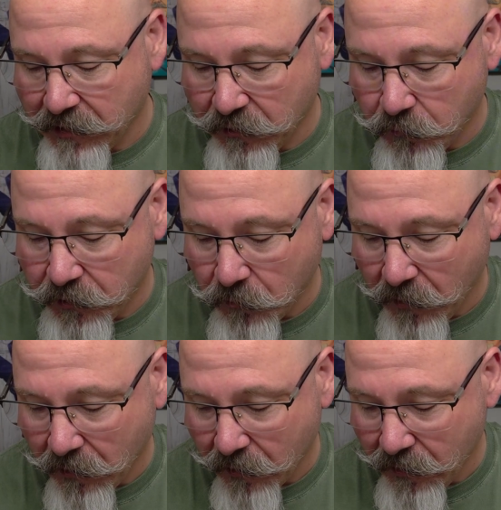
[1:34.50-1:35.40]
Sandalwood
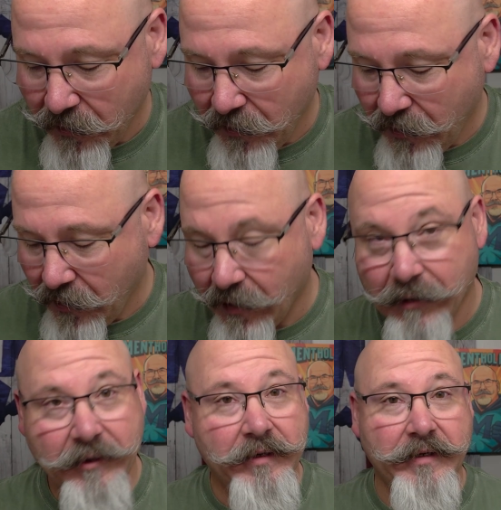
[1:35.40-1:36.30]
Noir,
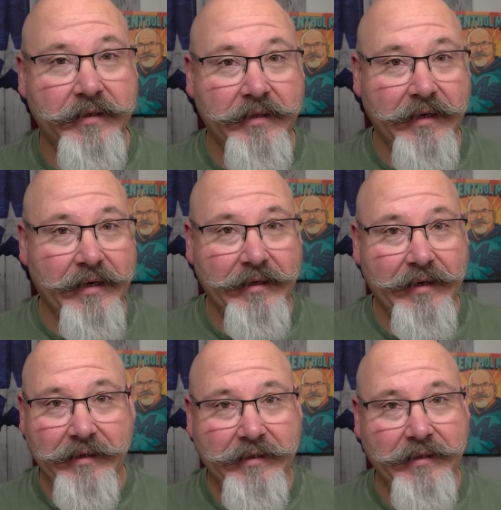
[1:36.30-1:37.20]
because
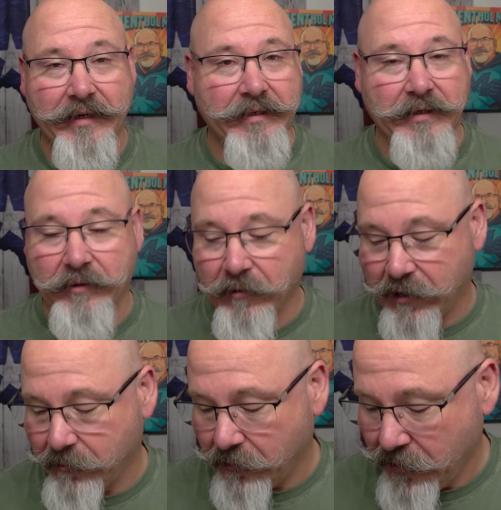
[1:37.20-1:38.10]
it's
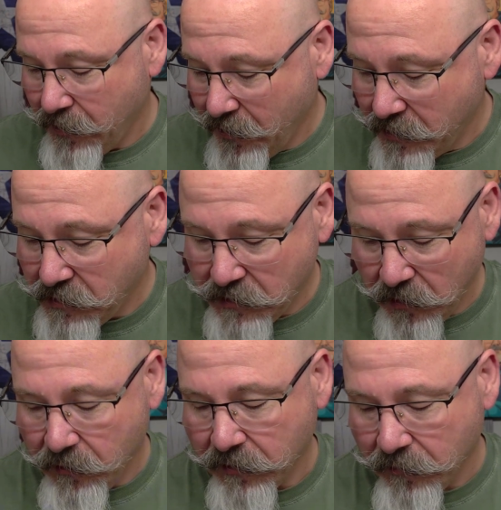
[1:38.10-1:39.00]
incredible.
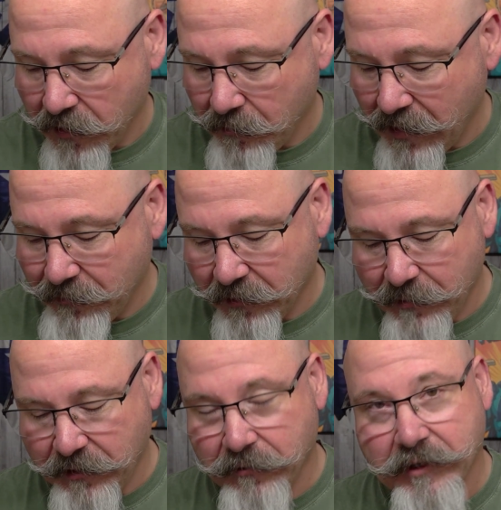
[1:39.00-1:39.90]
So incredible. I'm going to
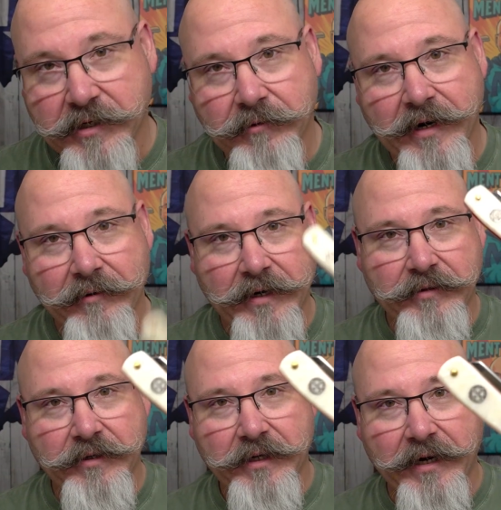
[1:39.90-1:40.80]
be doing a straight
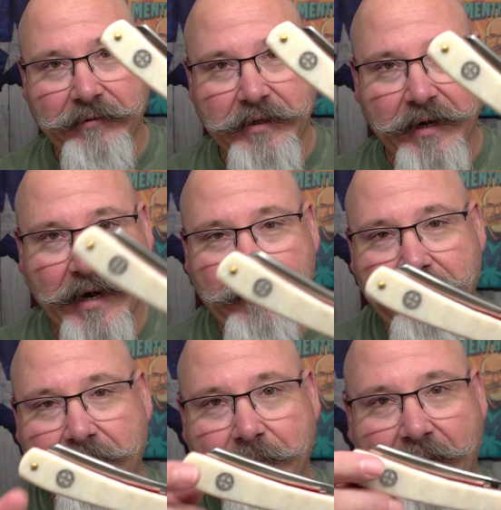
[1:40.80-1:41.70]
razor shave tonight
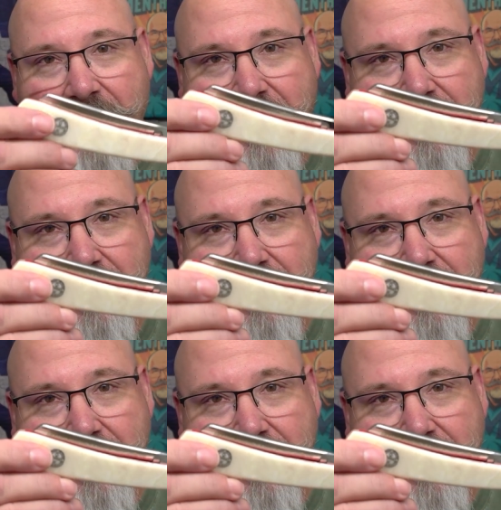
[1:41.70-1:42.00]
with my